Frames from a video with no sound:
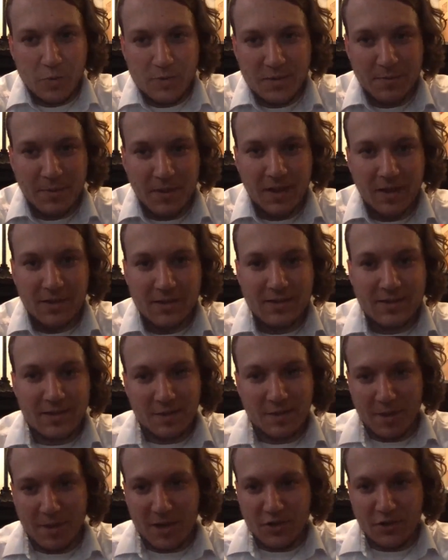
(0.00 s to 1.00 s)
because the
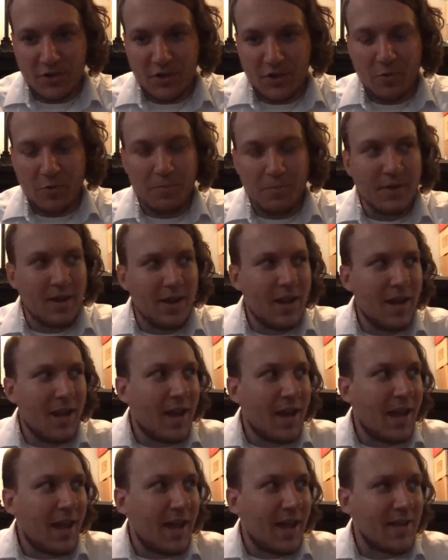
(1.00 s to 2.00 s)
Metrodome,
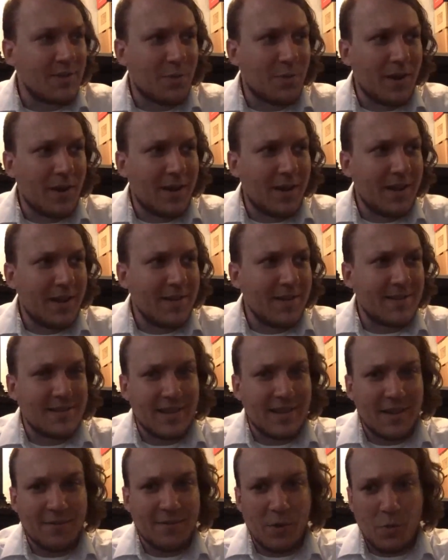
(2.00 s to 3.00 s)
as well as
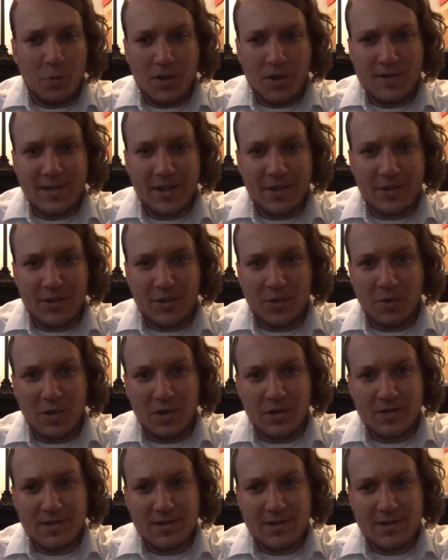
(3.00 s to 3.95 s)
if it was outdoors